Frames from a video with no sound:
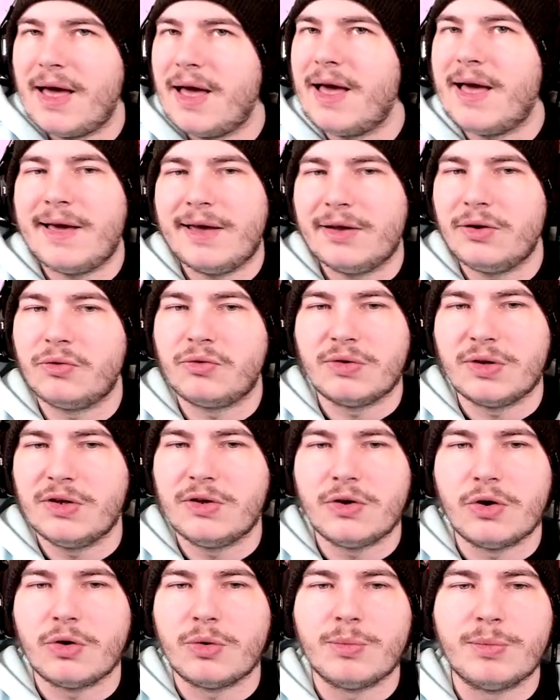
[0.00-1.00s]
I don't really
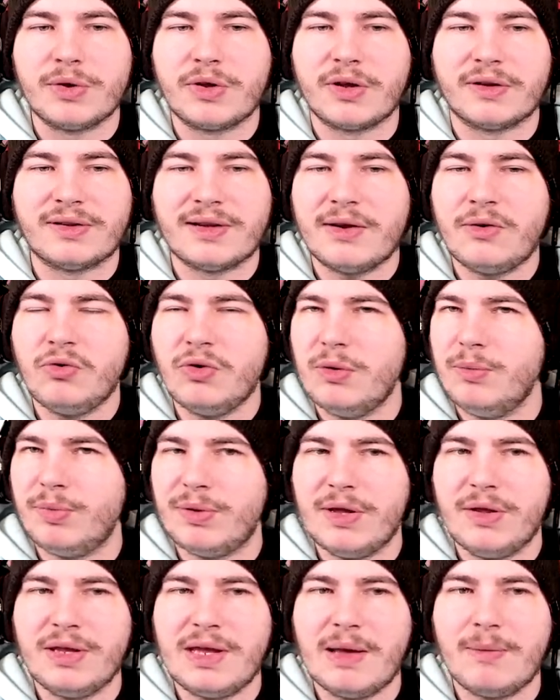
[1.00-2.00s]
know, because I don't really
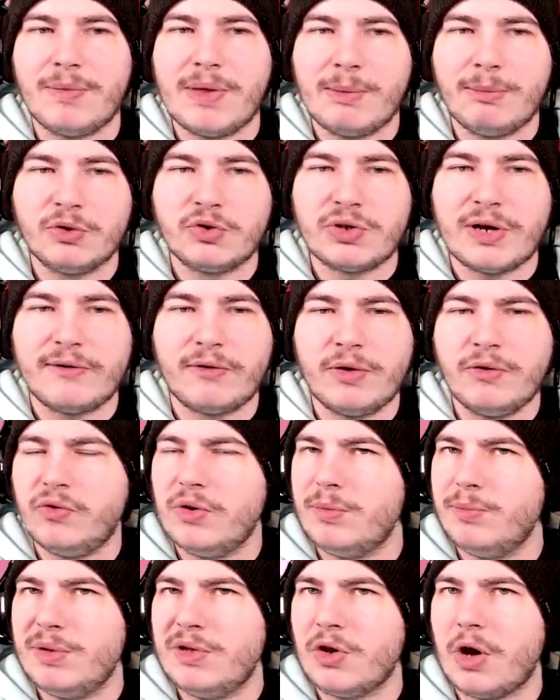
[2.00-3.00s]
play the game that much. I've only
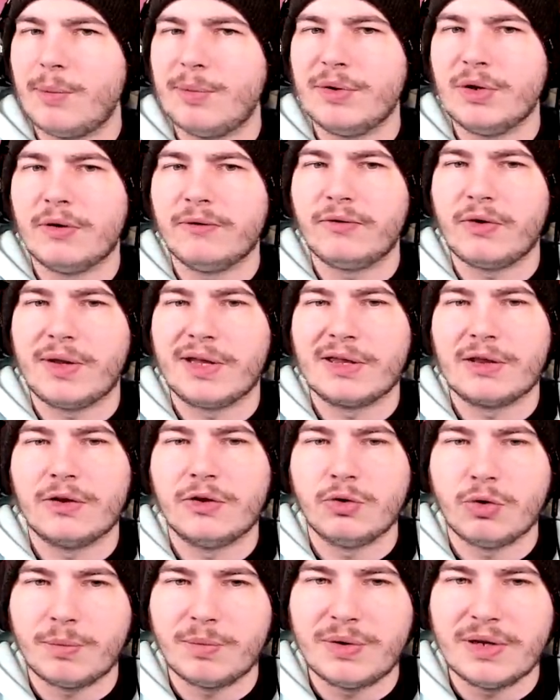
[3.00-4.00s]
really been hopping on for like the
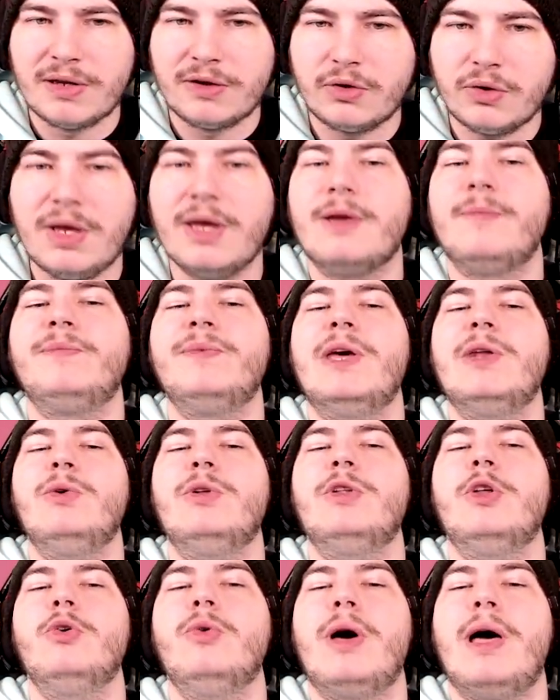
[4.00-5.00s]
new update. So yeah,
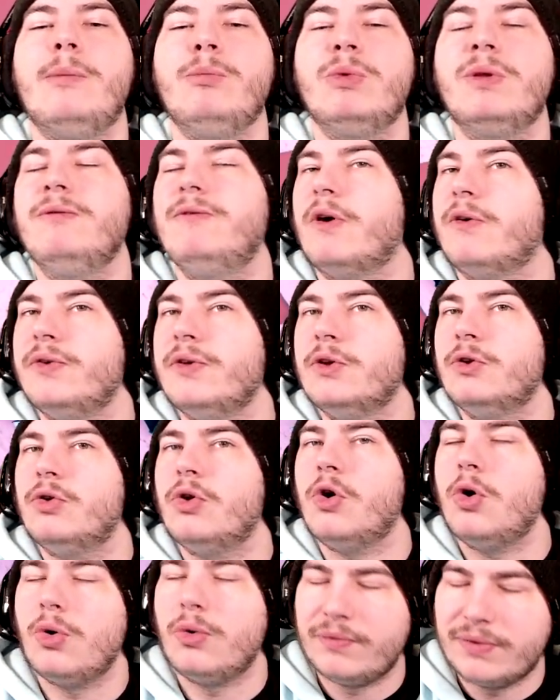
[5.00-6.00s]
anyway, I'm gonna leave it off here.
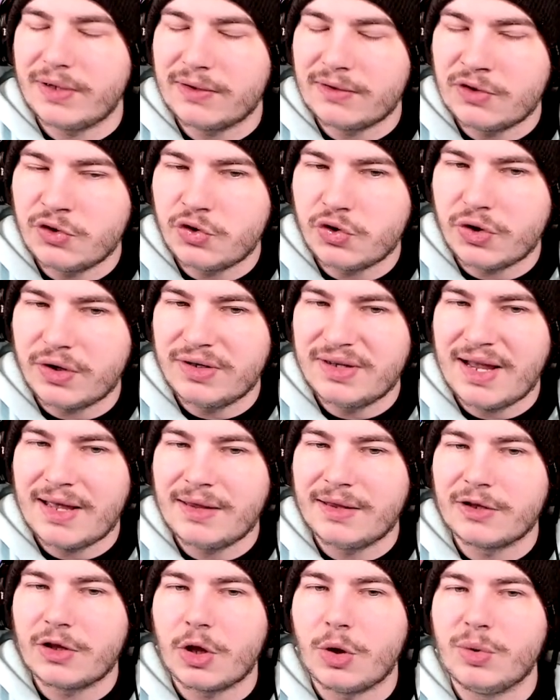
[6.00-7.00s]
Hopefully you guys enjoyed, and
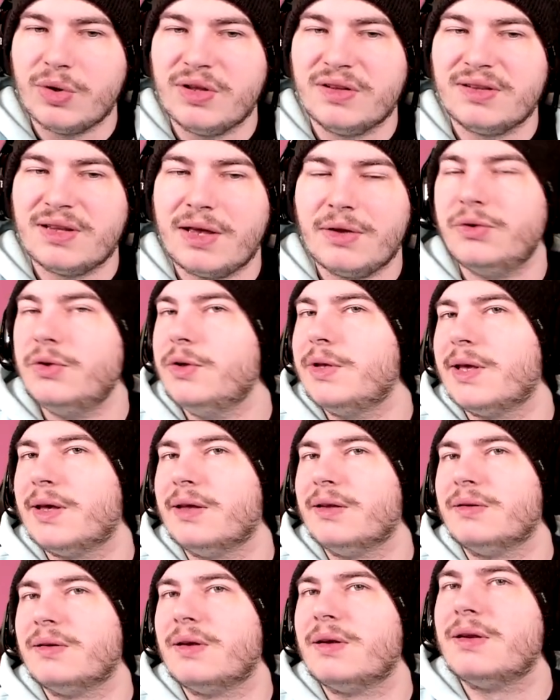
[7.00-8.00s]
like always, I'll see you
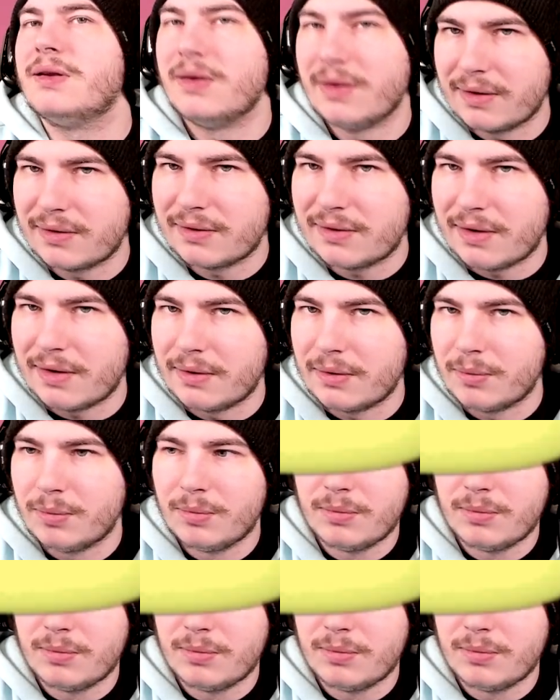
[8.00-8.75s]
guys next time.